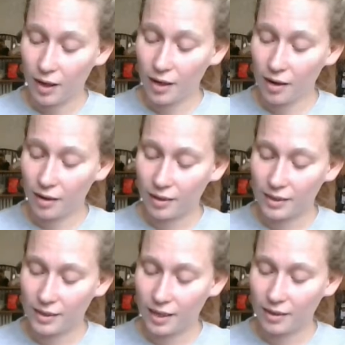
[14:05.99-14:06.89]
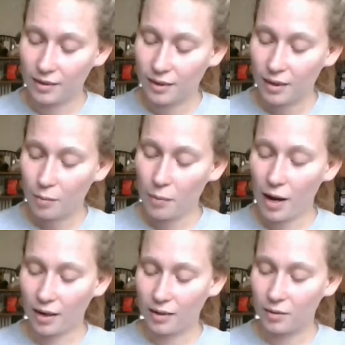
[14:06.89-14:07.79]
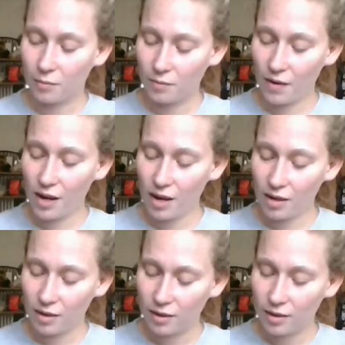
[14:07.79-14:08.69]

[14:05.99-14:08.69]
"Hang on," he said. "Back, Fang!"